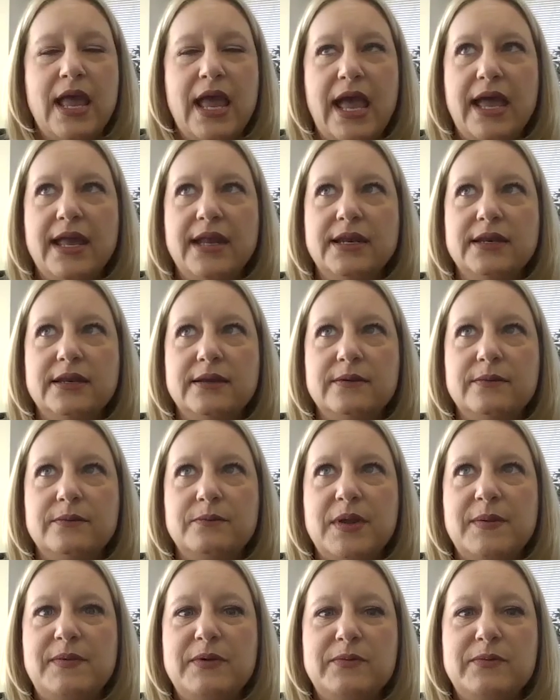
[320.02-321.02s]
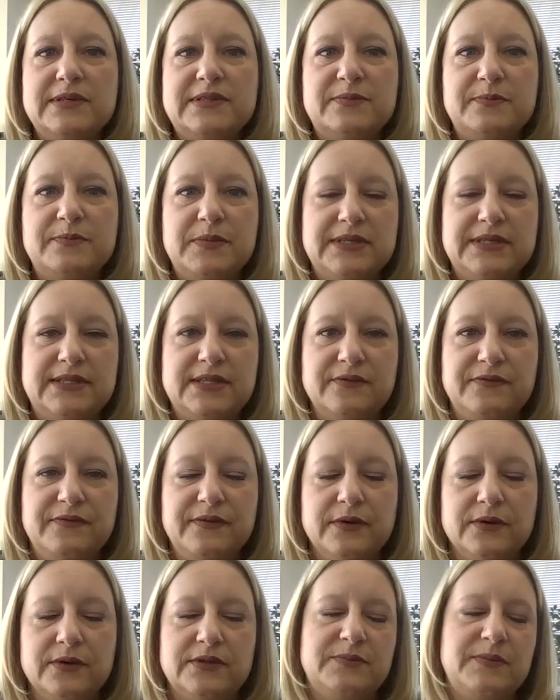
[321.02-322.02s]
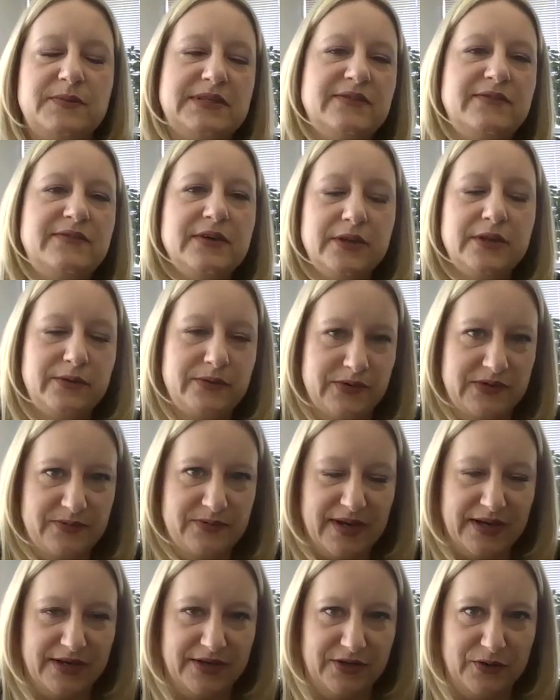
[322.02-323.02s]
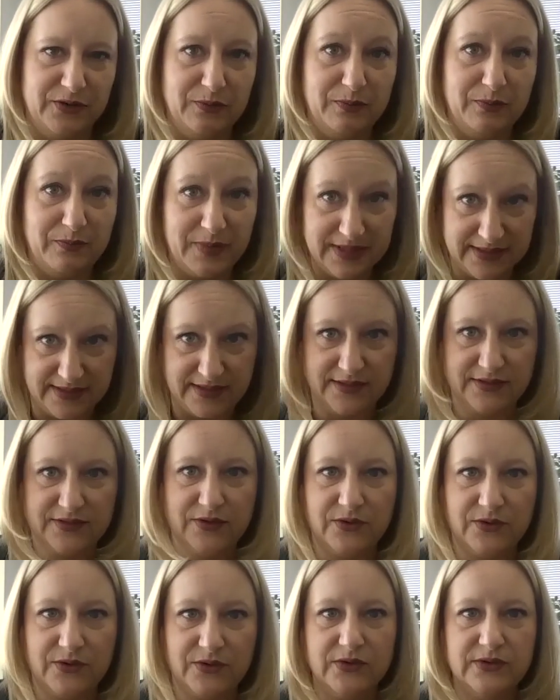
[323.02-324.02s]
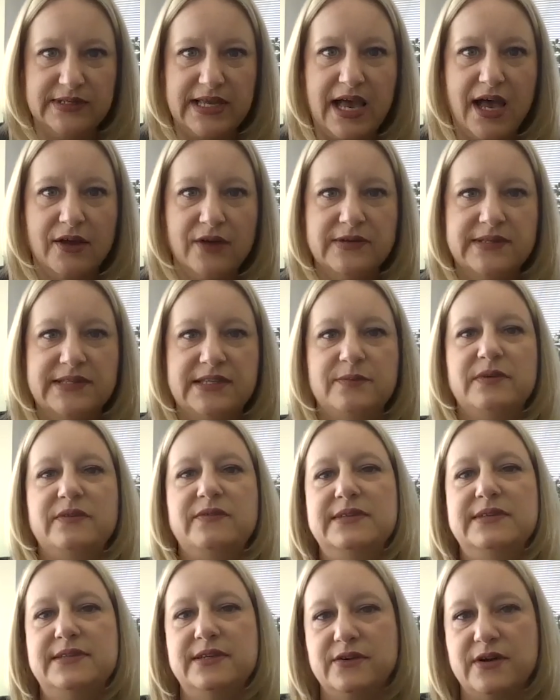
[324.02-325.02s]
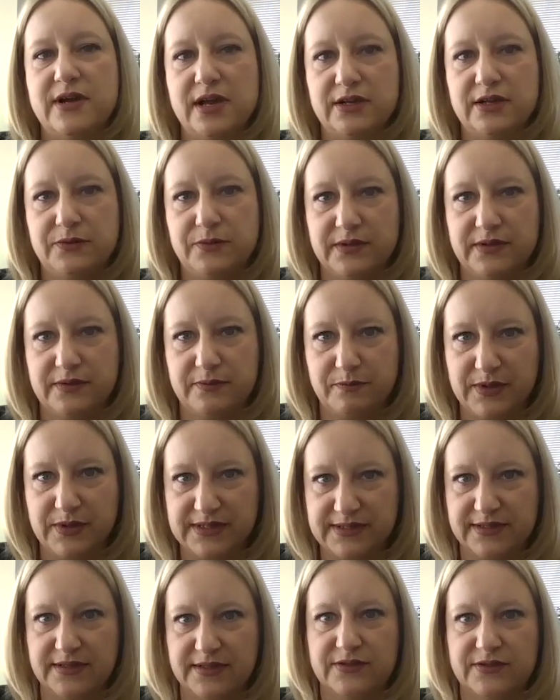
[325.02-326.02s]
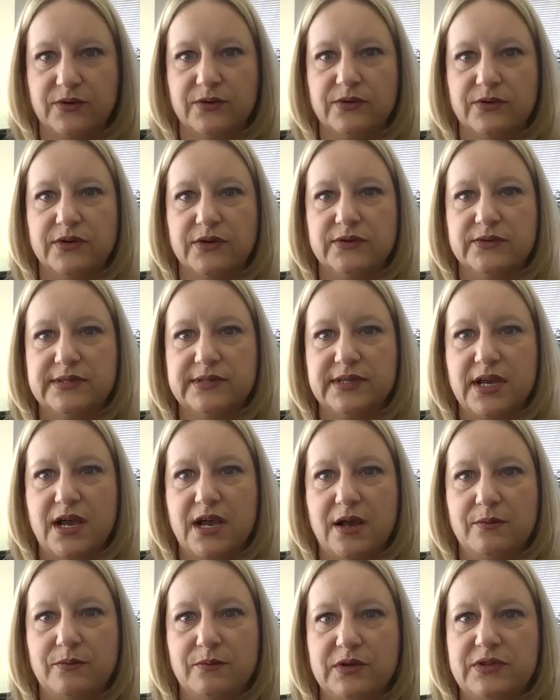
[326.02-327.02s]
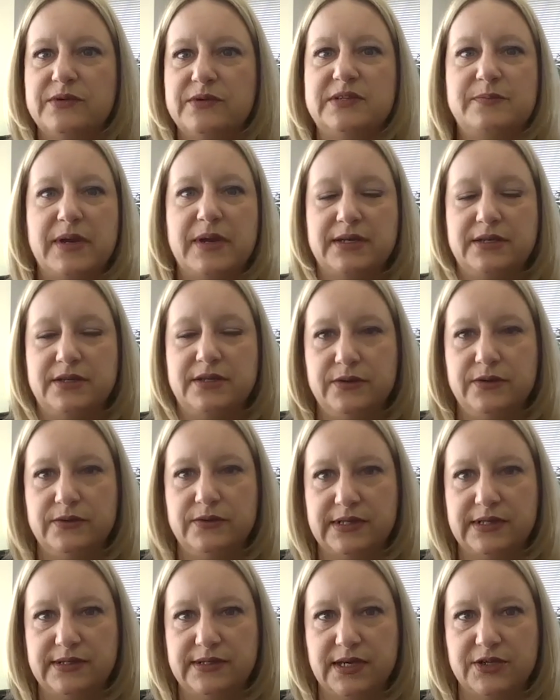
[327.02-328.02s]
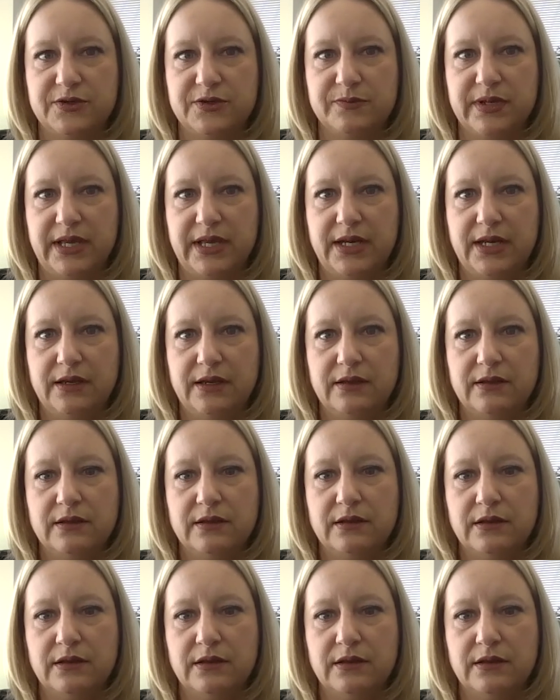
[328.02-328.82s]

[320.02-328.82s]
And maybe with specifically with respect to business owners, how do CBVs interact with business owners with respect to succession planning?